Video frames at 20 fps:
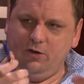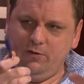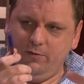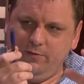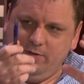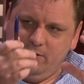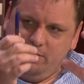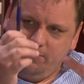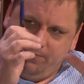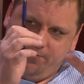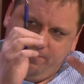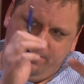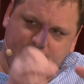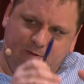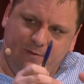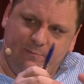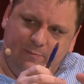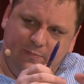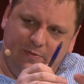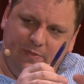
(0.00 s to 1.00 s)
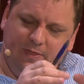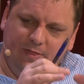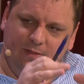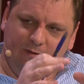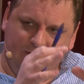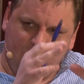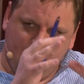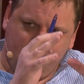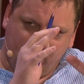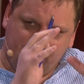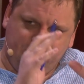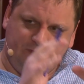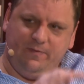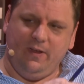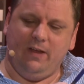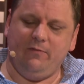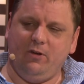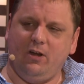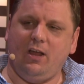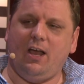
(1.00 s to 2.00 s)
your the, your most
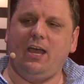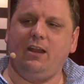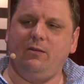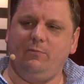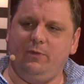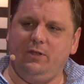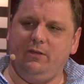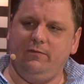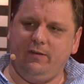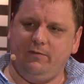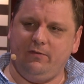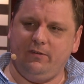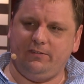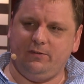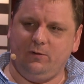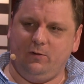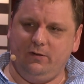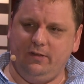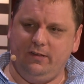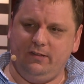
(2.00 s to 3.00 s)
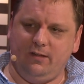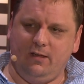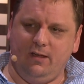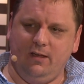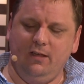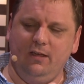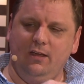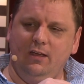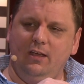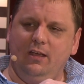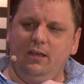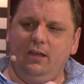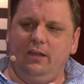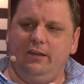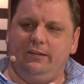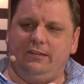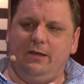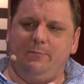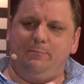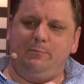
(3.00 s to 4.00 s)
favorite item that you've ever sold is a
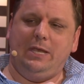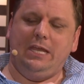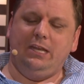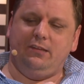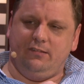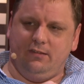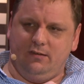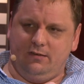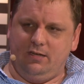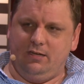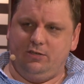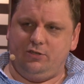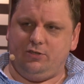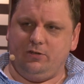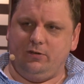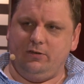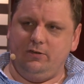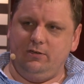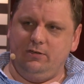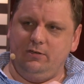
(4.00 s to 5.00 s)
is a pizza T-shirt. Well,